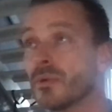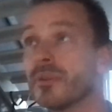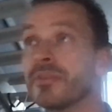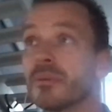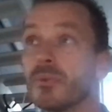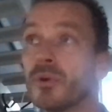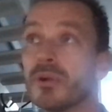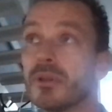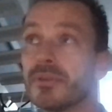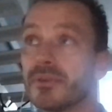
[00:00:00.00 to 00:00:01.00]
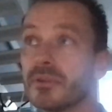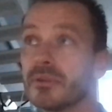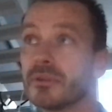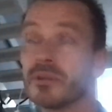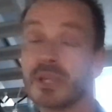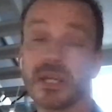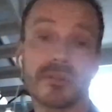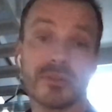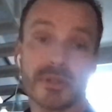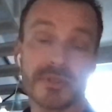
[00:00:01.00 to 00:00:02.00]
you want them all to
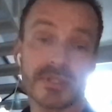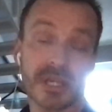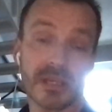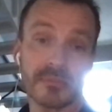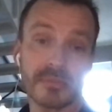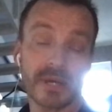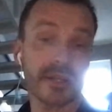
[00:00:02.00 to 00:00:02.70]
connect to the same